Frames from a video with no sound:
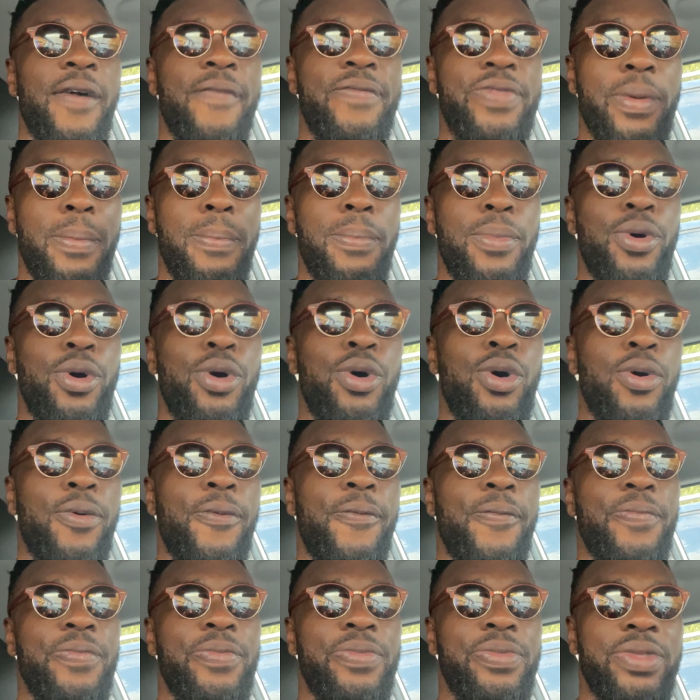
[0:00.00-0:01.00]
the
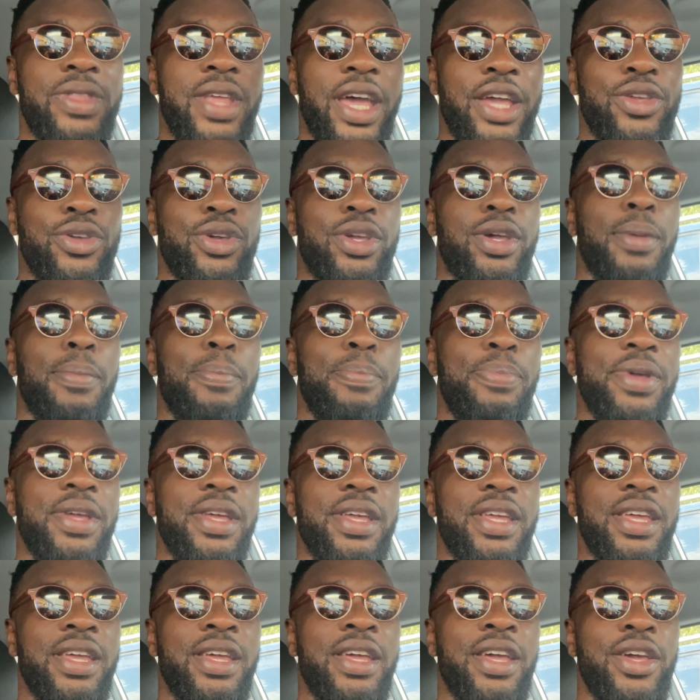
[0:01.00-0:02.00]
more that you can
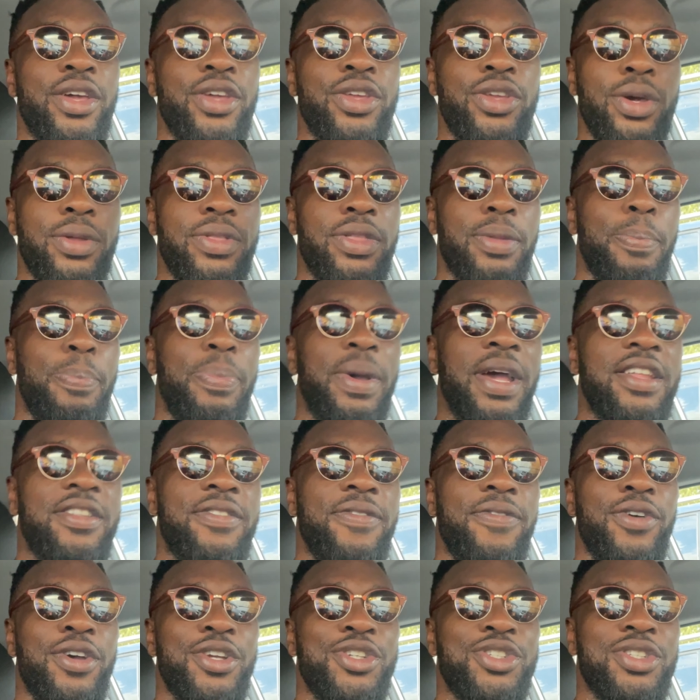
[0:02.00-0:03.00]
be the best
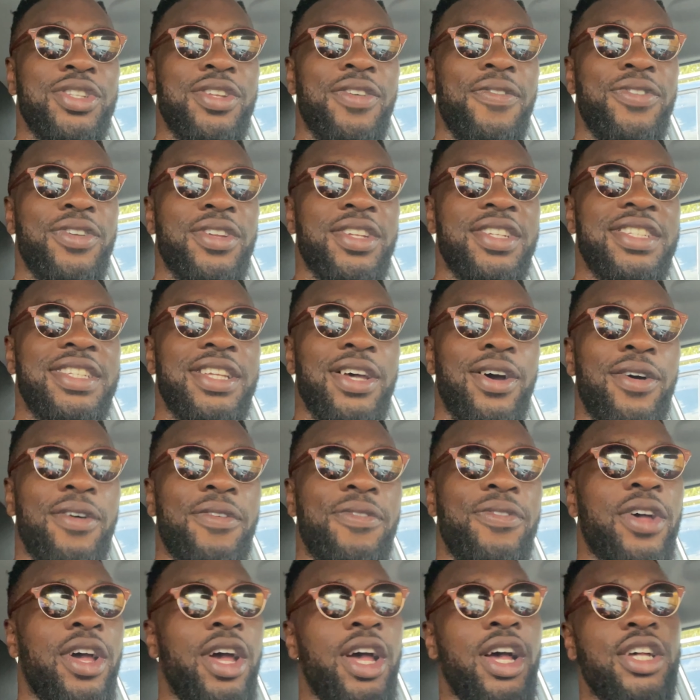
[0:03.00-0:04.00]
version of
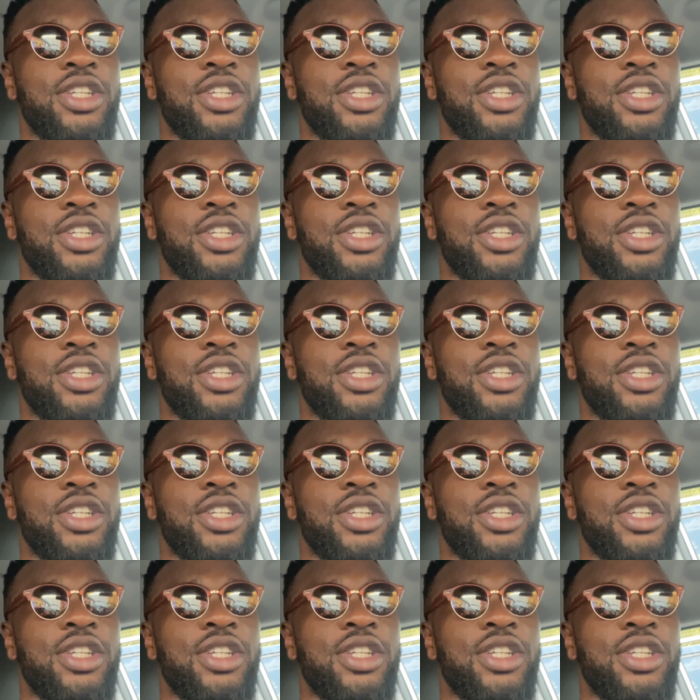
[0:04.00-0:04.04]
yourself.